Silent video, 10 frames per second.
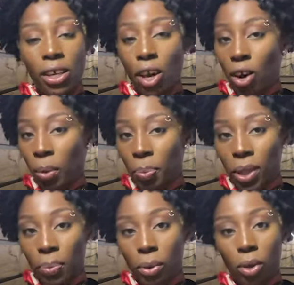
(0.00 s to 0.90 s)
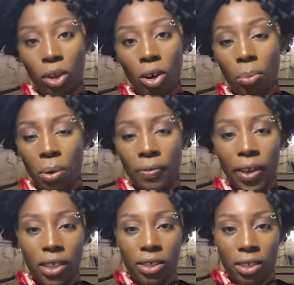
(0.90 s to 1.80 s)
young people, young
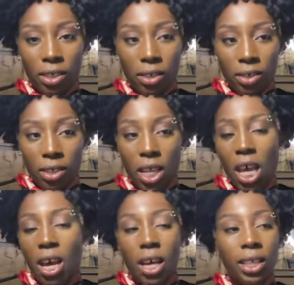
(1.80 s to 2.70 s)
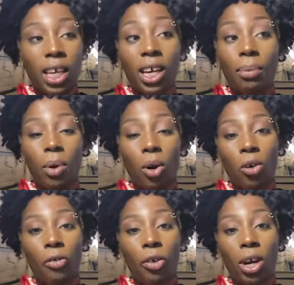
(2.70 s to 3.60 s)
professionals. I think I'm
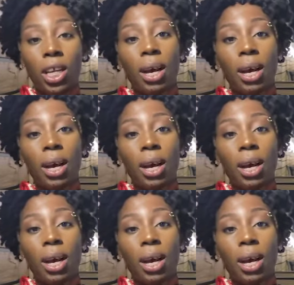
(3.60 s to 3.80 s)
all for it.